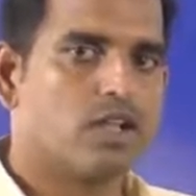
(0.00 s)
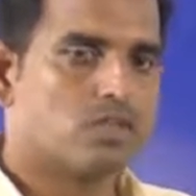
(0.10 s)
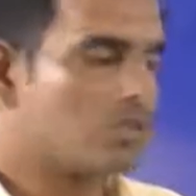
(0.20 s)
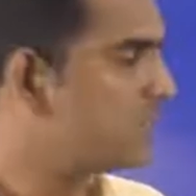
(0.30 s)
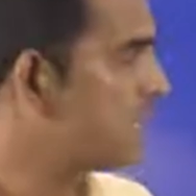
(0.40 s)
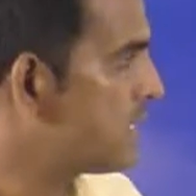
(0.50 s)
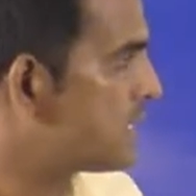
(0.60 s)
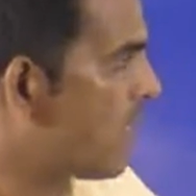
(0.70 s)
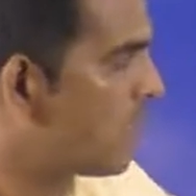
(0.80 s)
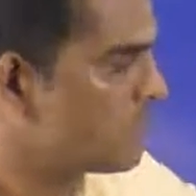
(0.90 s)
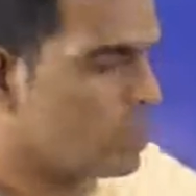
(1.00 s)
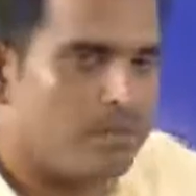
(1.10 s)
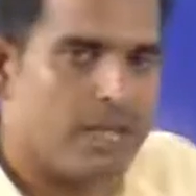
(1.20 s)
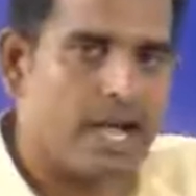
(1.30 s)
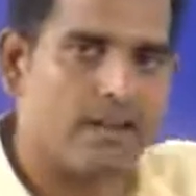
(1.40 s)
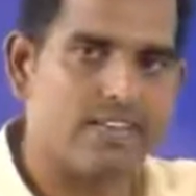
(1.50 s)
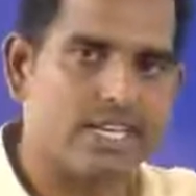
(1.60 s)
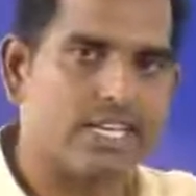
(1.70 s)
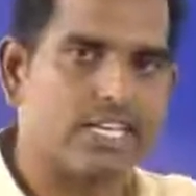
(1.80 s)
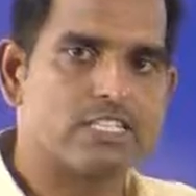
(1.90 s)
So that is how you will be
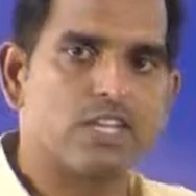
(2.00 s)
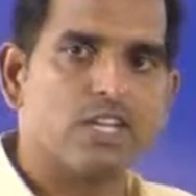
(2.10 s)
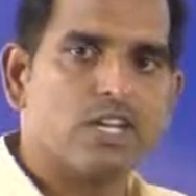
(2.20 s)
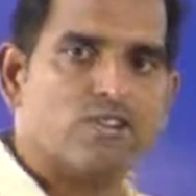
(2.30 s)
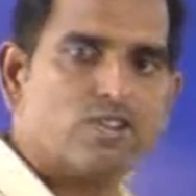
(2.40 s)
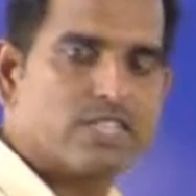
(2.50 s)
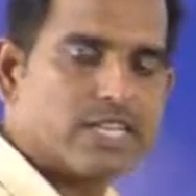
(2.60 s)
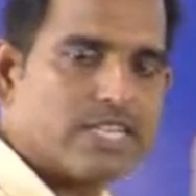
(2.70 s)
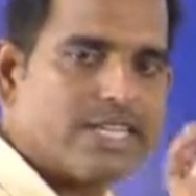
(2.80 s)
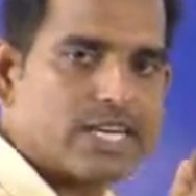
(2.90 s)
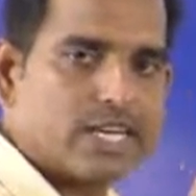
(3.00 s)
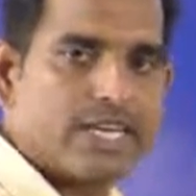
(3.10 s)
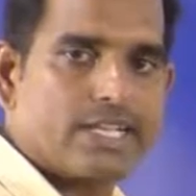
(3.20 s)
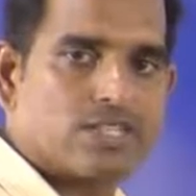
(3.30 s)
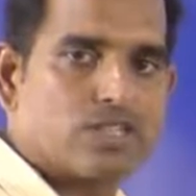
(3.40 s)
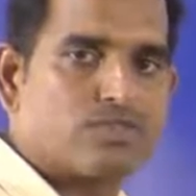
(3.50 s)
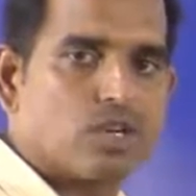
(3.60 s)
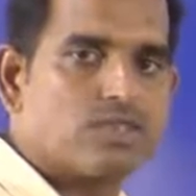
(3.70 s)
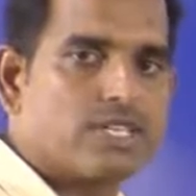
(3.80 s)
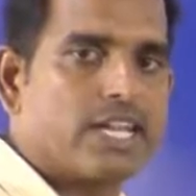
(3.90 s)
having arrays. If you see the declaration of
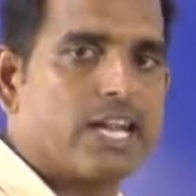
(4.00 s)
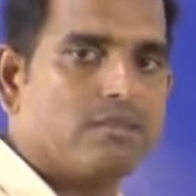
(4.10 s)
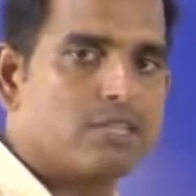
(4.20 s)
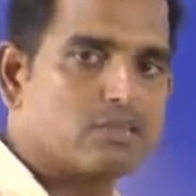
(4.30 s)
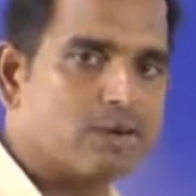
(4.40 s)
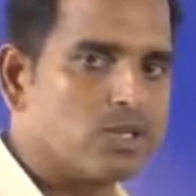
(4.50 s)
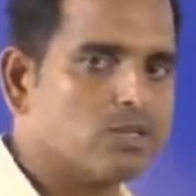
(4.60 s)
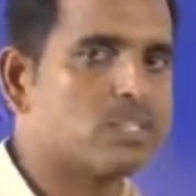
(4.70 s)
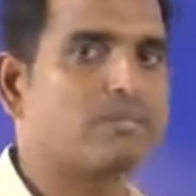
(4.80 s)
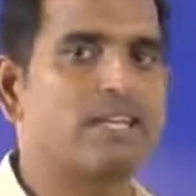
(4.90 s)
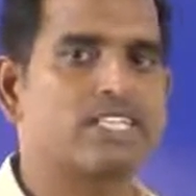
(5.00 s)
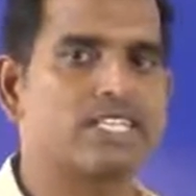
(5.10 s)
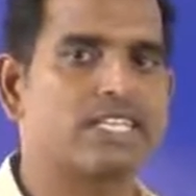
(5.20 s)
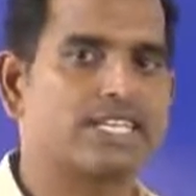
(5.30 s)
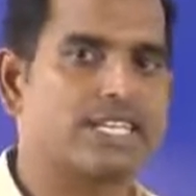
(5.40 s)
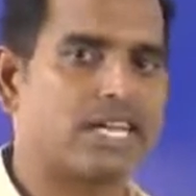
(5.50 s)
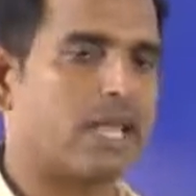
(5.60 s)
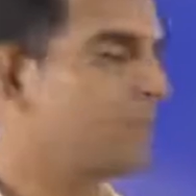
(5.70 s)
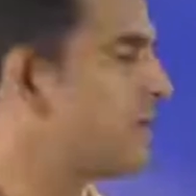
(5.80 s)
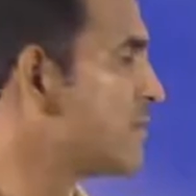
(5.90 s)
1000 elements by using basic data
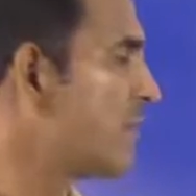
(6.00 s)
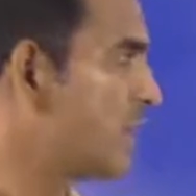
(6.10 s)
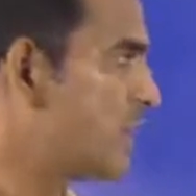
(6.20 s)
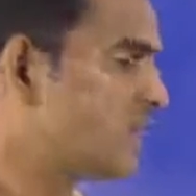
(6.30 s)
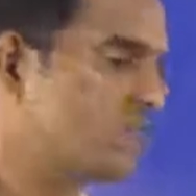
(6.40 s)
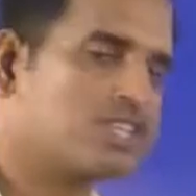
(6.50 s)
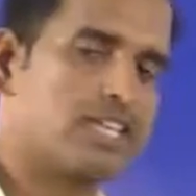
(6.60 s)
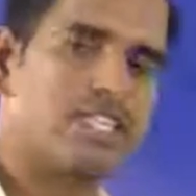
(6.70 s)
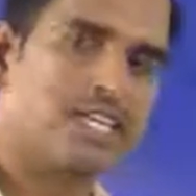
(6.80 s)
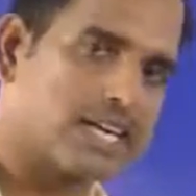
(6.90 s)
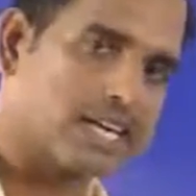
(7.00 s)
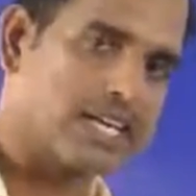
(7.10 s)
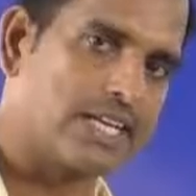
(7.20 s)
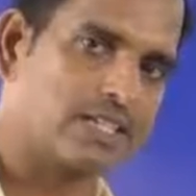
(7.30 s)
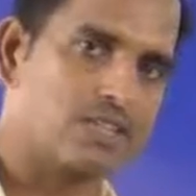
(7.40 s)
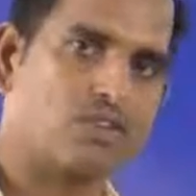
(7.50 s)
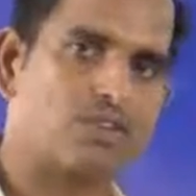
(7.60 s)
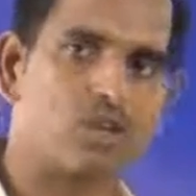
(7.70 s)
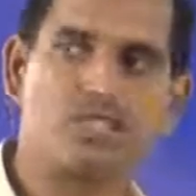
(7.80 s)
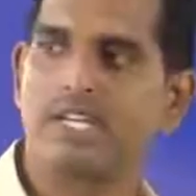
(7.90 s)
type, and if you see the declaration
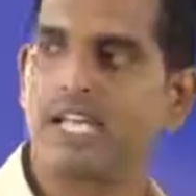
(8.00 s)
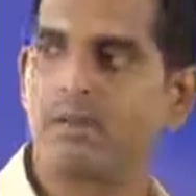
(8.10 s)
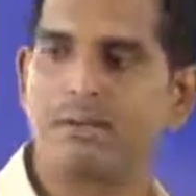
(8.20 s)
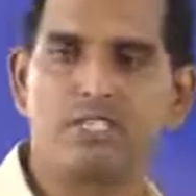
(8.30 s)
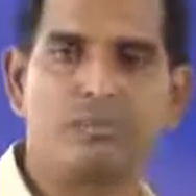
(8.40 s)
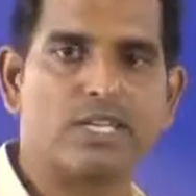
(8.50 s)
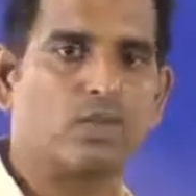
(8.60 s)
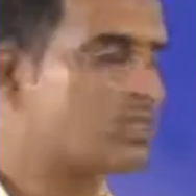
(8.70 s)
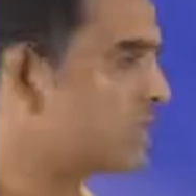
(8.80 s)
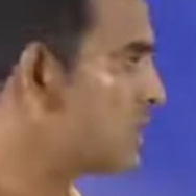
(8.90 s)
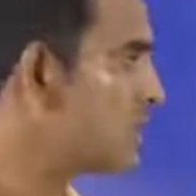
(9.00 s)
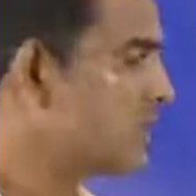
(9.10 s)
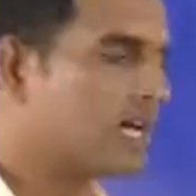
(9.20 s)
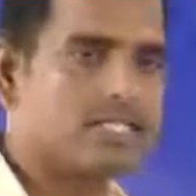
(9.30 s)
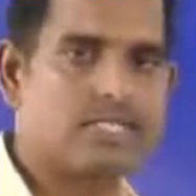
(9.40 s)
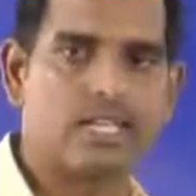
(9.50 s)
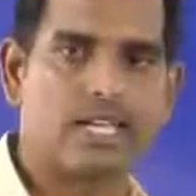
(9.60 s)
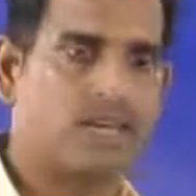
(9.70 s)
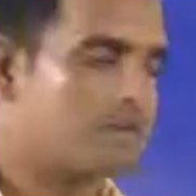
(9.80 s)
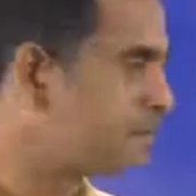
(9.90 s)
of 1000 elements by using a
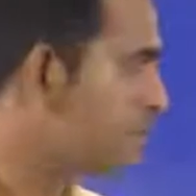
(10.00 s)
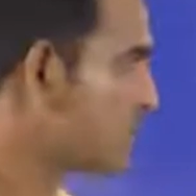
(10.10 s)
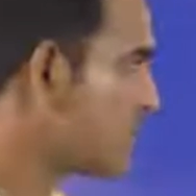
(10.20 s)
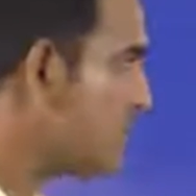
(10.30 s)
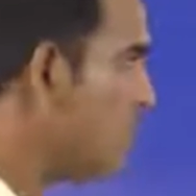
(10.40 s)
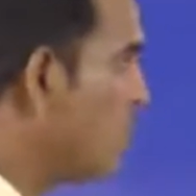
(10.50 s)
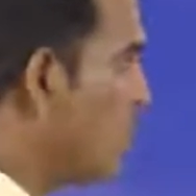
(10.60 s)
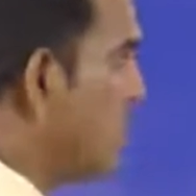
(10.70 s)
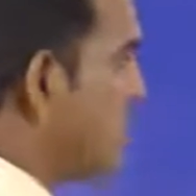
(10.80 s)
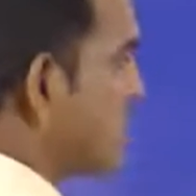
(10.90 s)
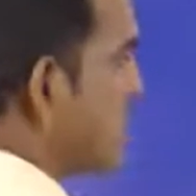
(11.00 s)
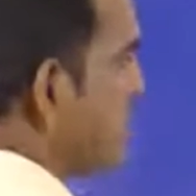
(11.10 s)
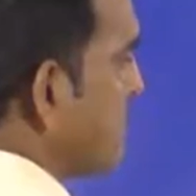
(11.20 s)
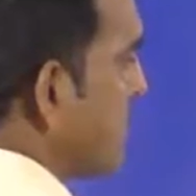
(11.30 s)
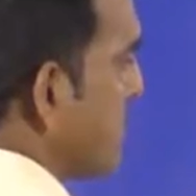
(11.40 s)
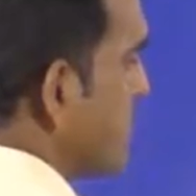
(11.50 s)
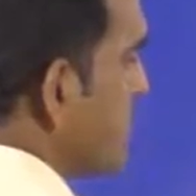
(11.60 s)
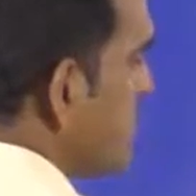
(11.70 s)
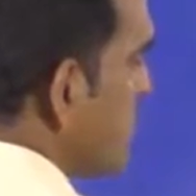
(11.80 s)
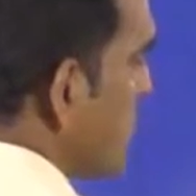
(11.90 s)
single statement like
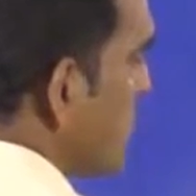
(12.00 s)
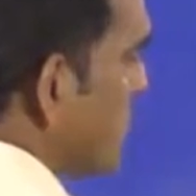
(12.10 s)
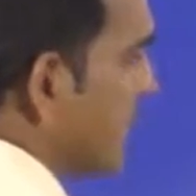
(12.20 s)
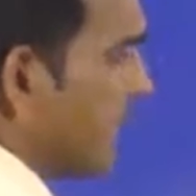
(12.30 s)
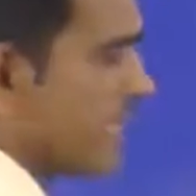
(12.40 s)
this, you can